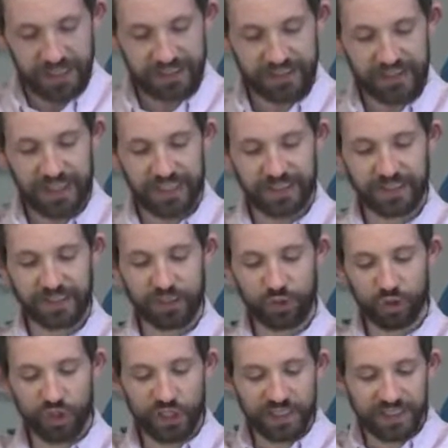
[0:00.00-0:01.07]
it says,
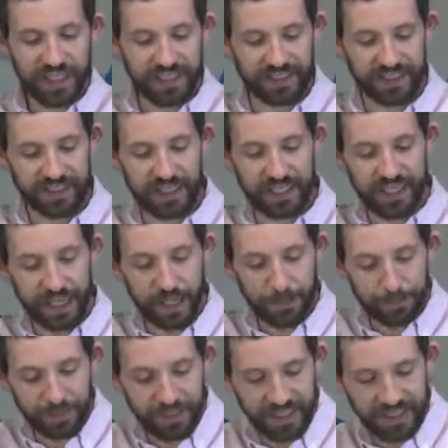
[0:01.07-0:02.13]
So Jesus,
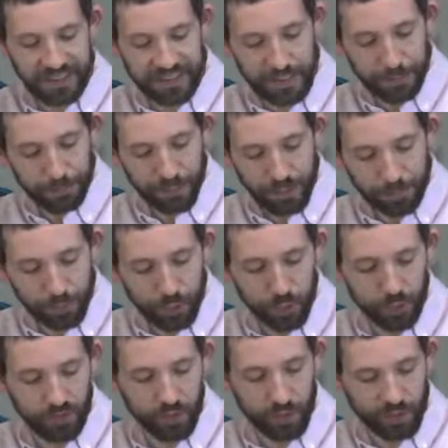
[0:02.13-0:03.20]
again being deeply
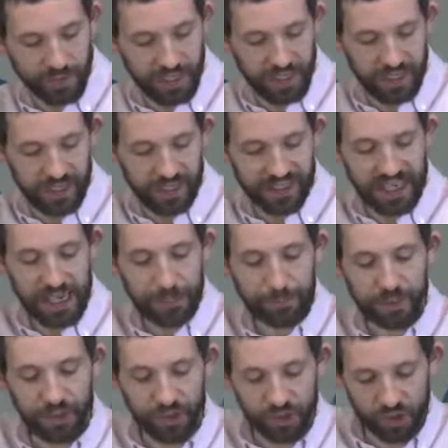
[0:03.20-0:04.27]
moved within,
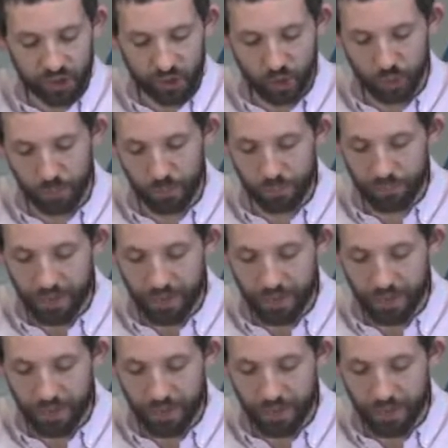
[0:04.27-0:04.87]
came to the tomb.